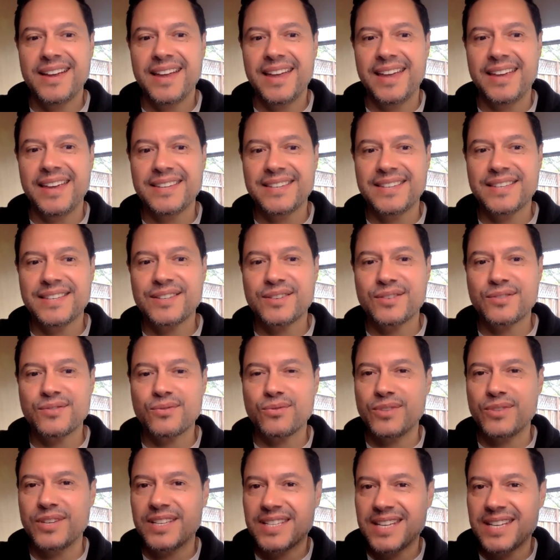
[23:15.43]
is
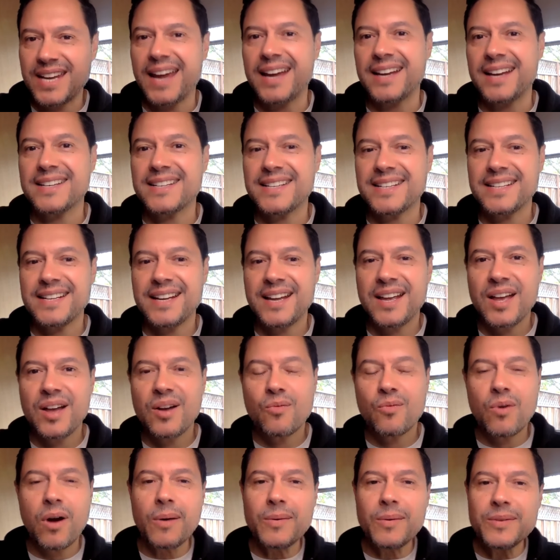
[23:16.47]
to detect
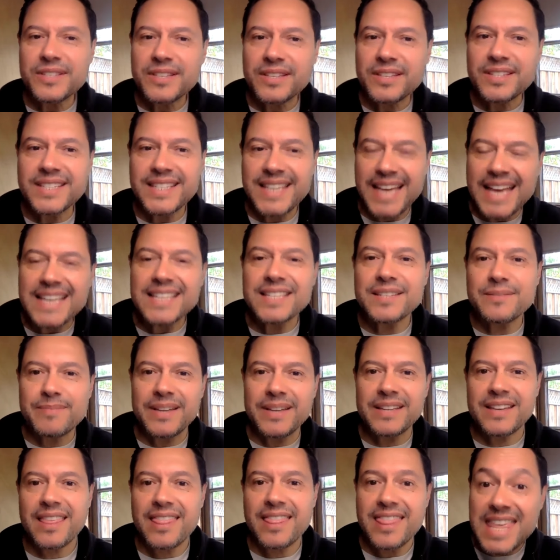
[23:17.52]
what was the
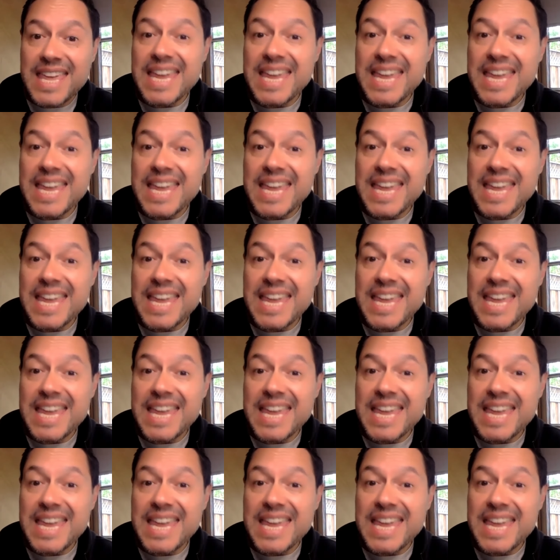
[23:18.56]
assessment,